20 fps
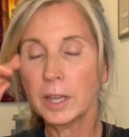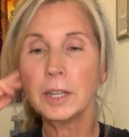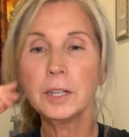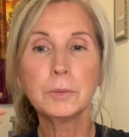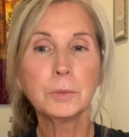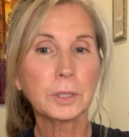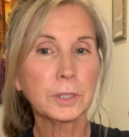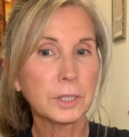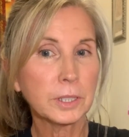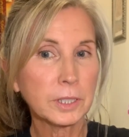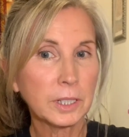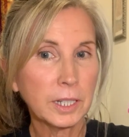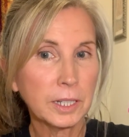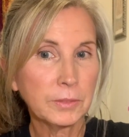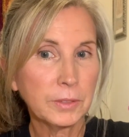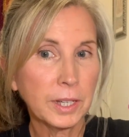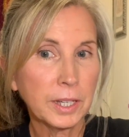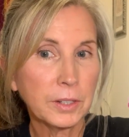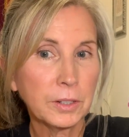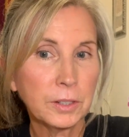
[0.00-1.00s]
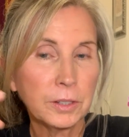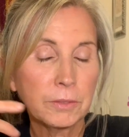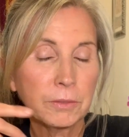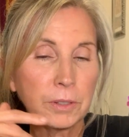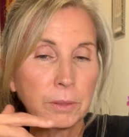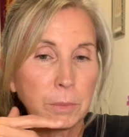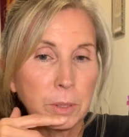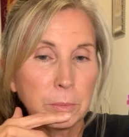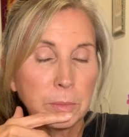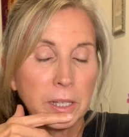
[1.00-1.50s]
I will just kind of add on
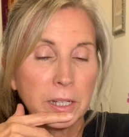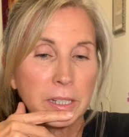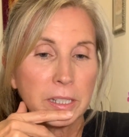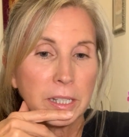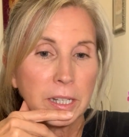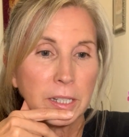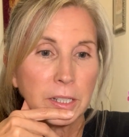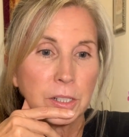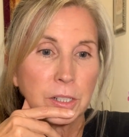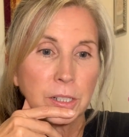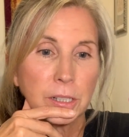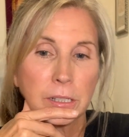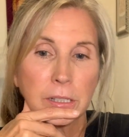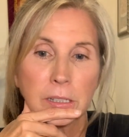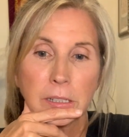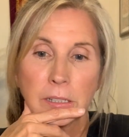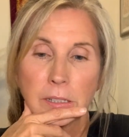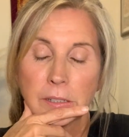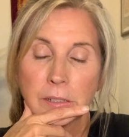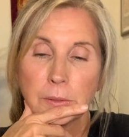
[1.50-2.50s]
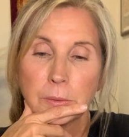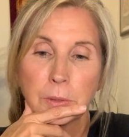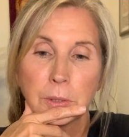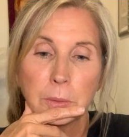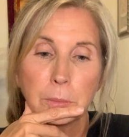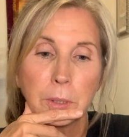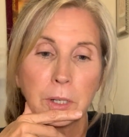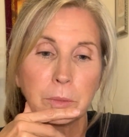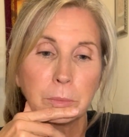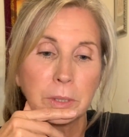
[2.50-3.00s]
from the meditation for a
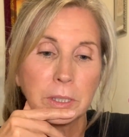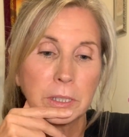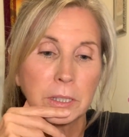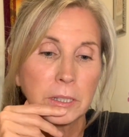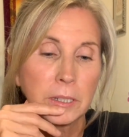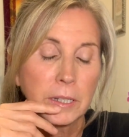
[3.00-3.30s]
moment